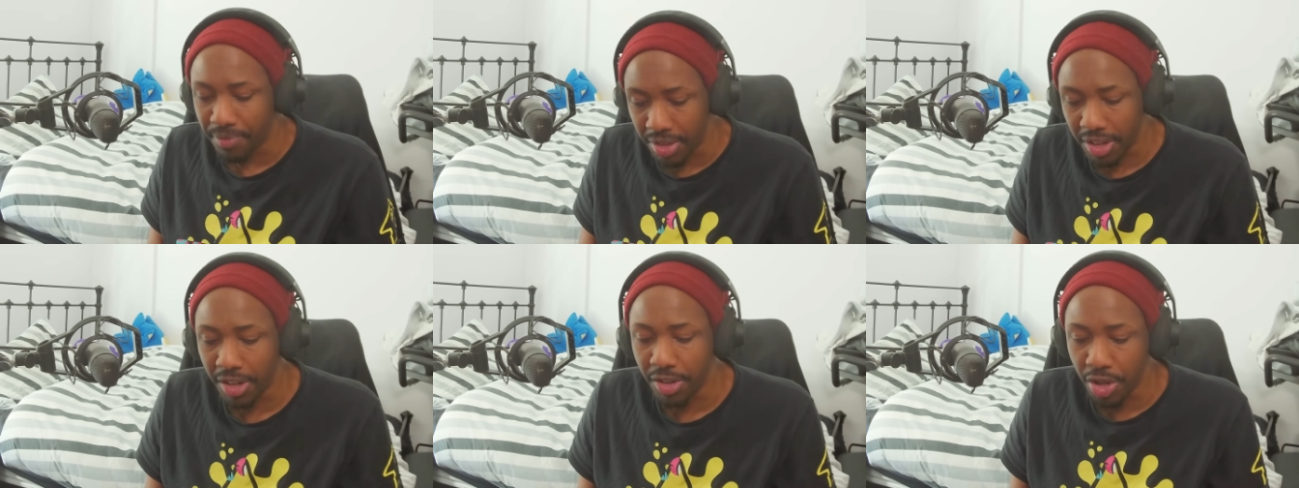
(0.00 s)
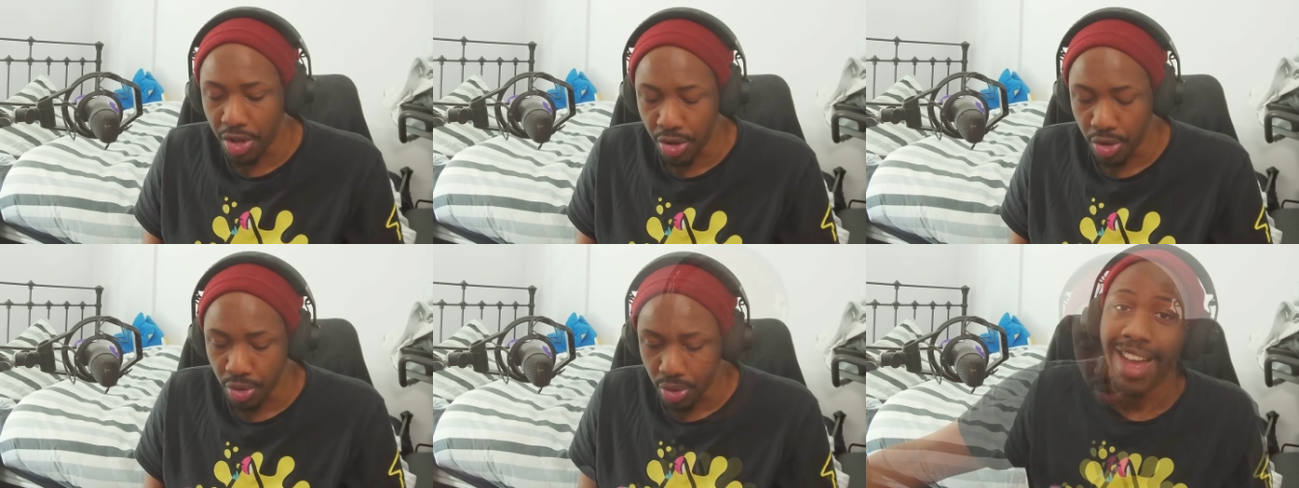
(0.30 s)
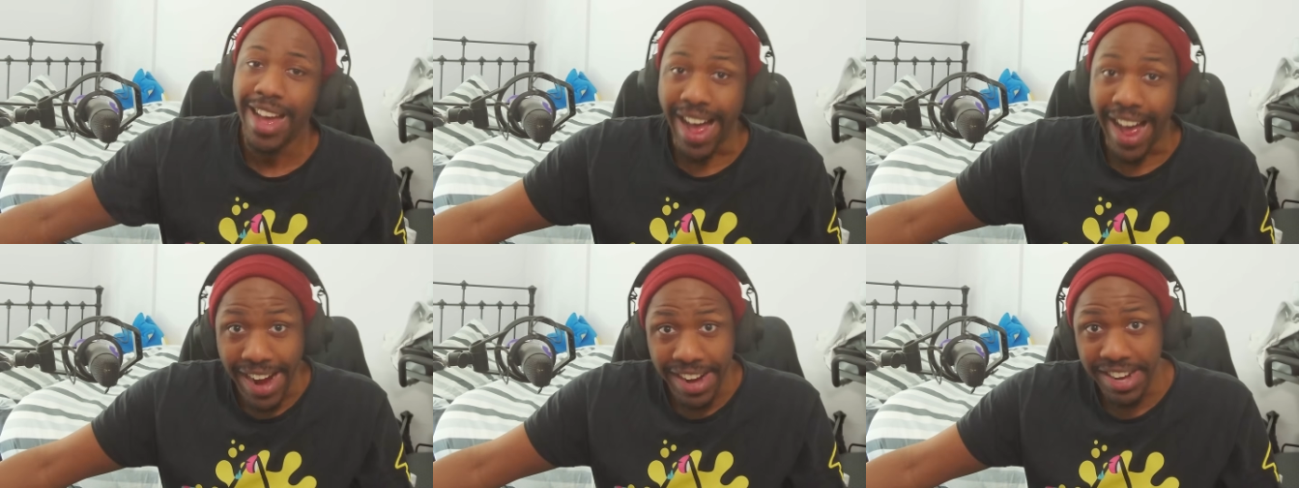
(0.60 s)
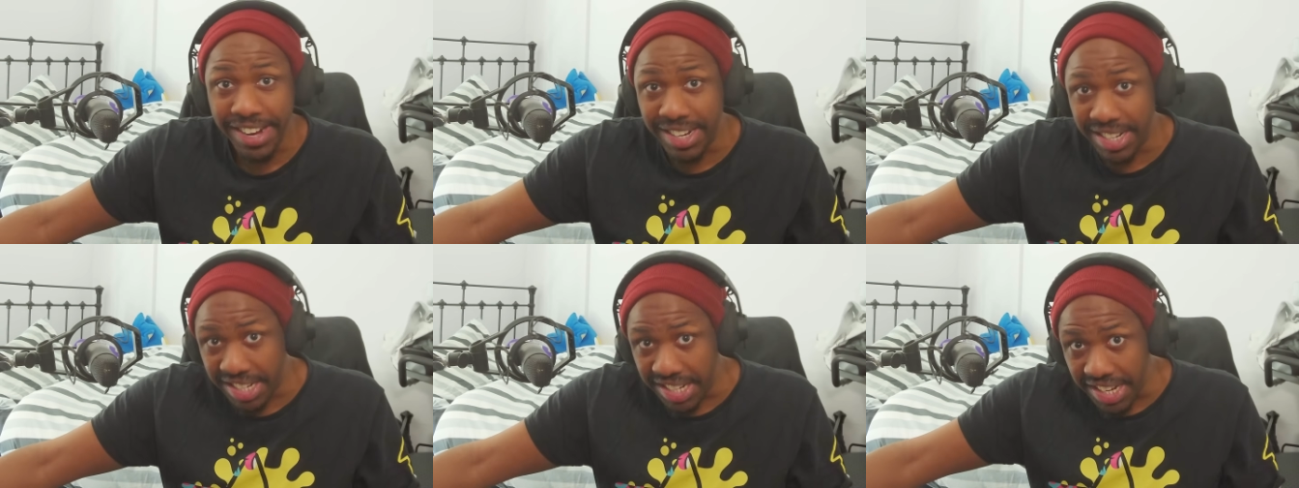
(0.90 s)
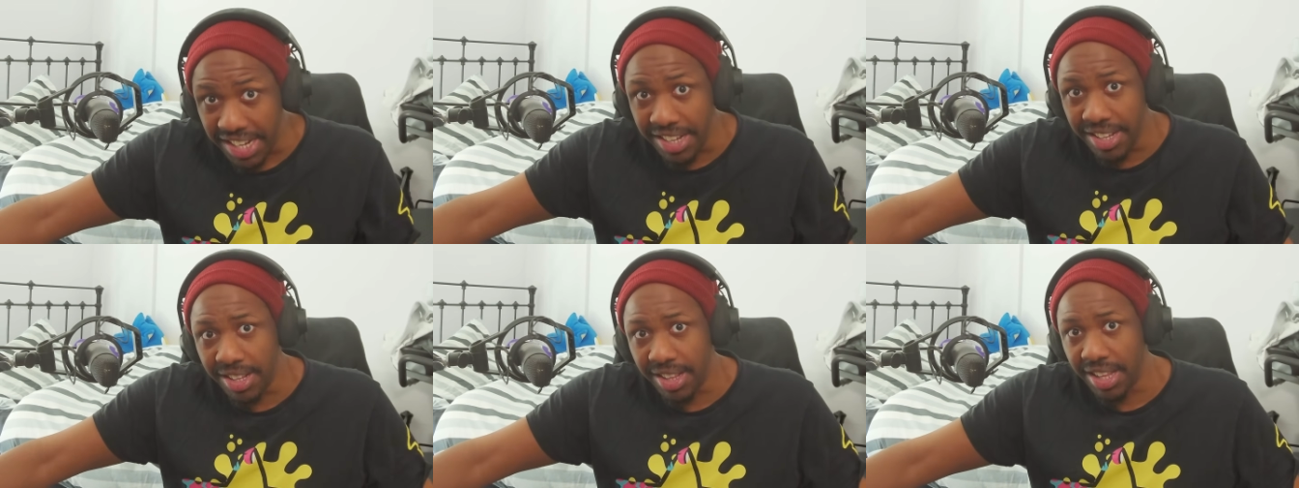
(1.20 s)
use.
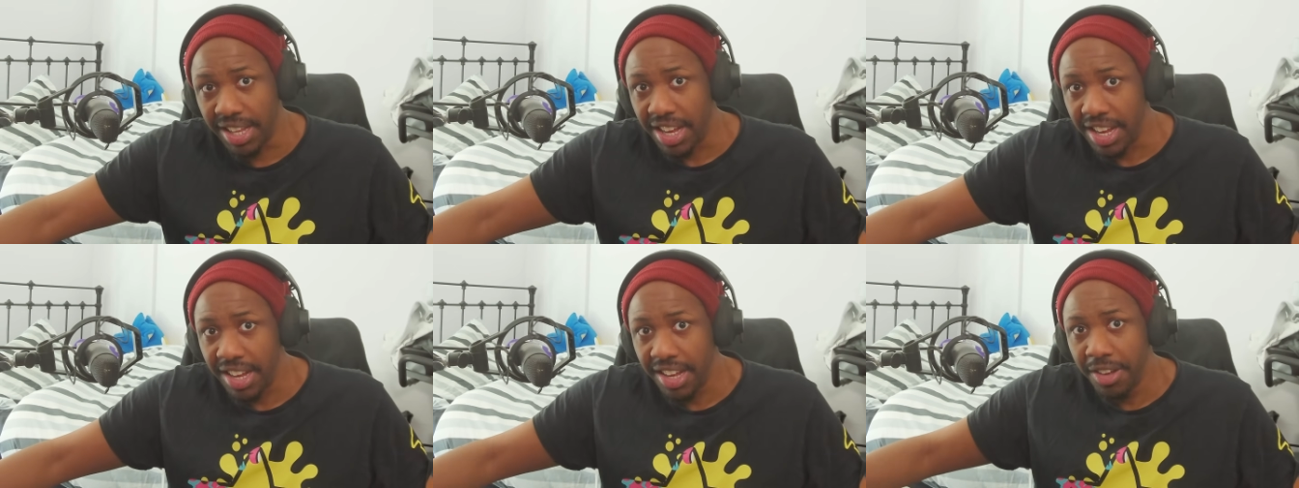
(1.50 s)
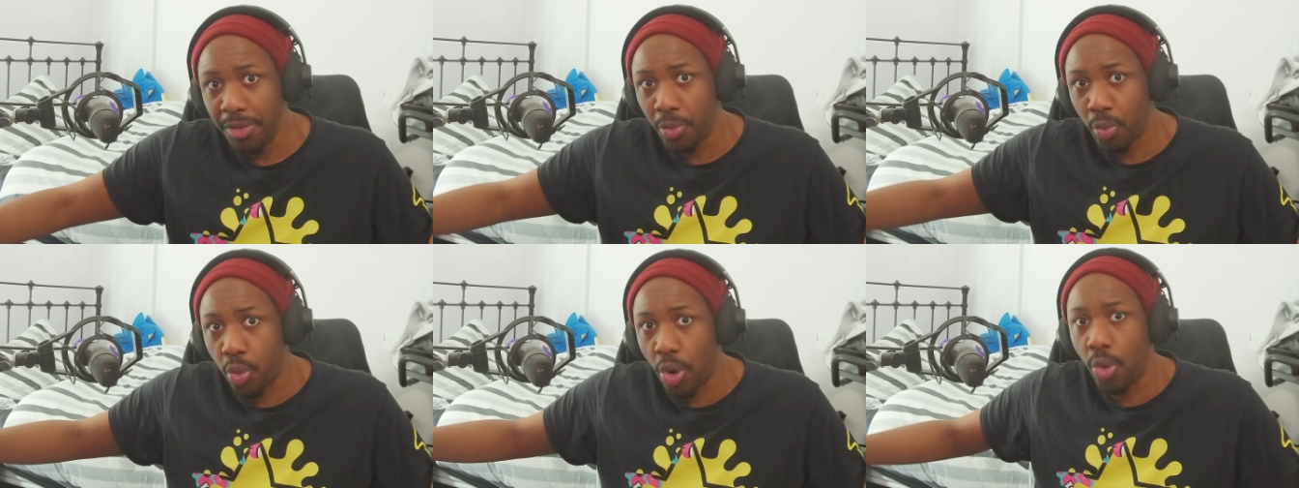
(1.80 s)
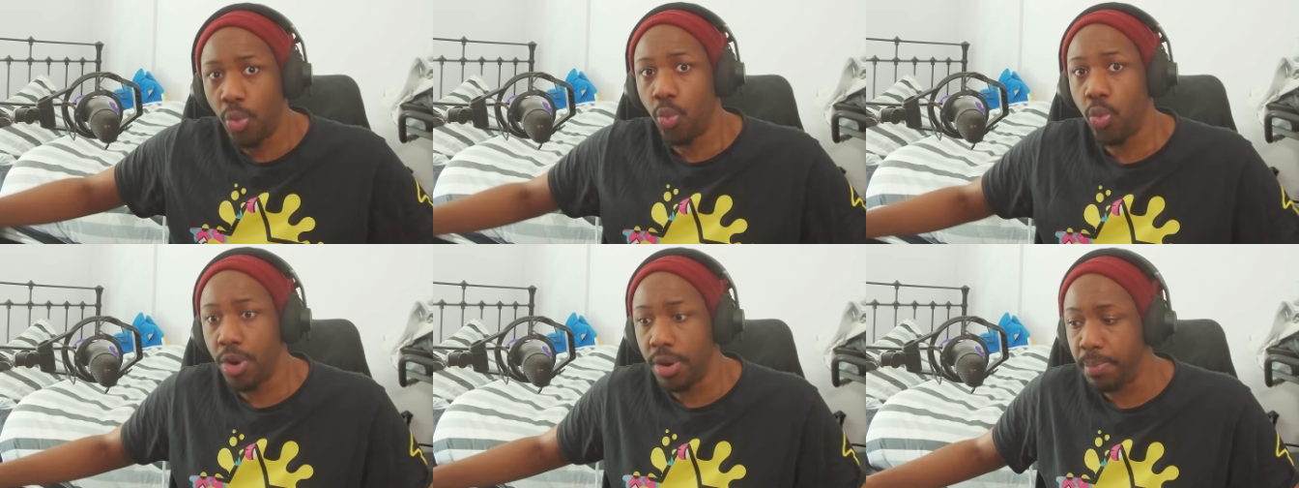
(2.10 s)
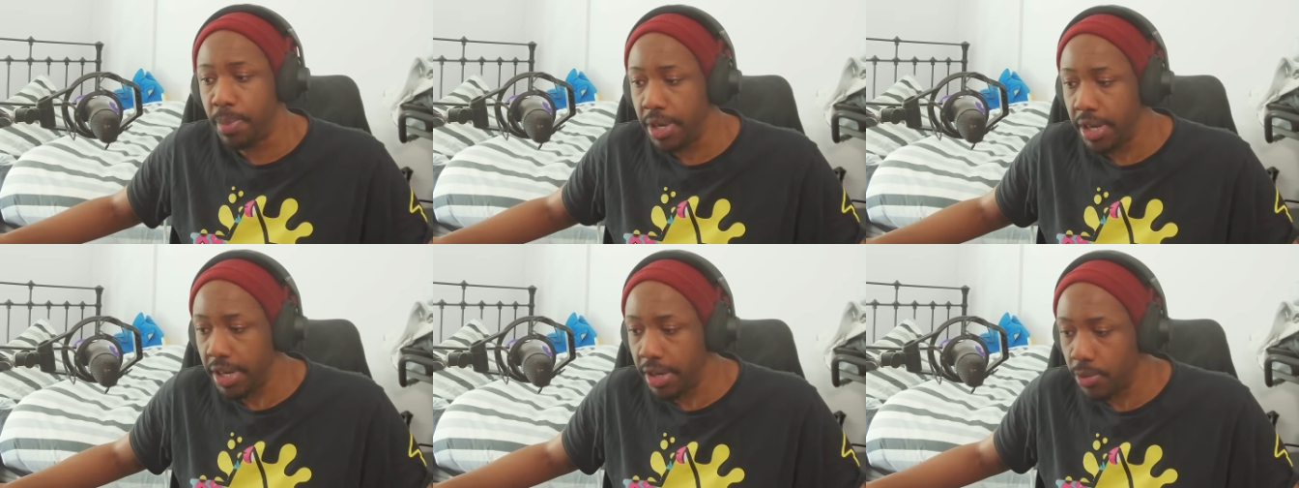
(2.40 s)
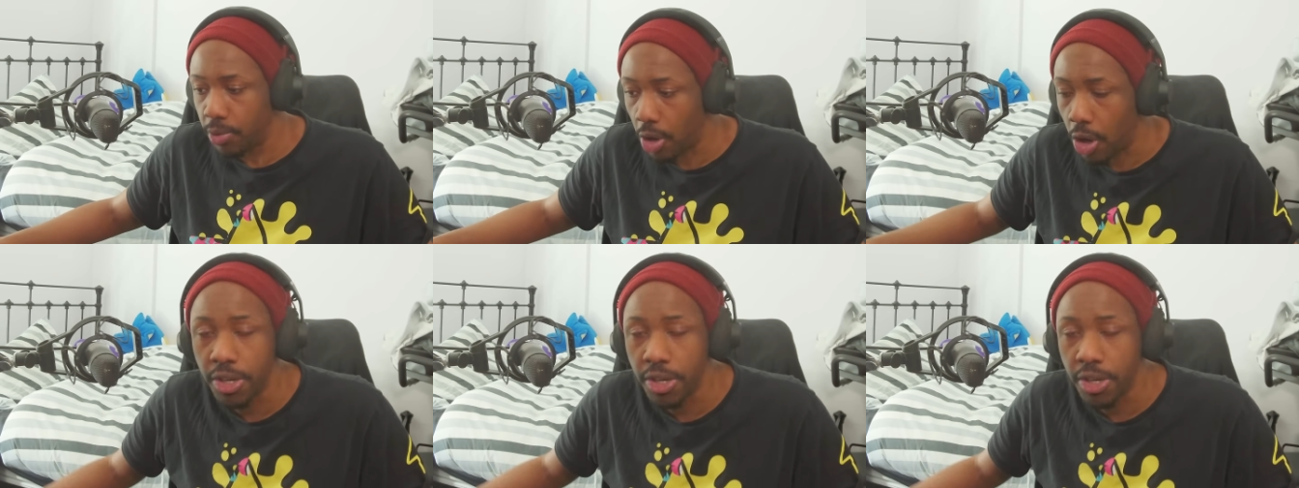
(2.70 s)
Ideally, what would be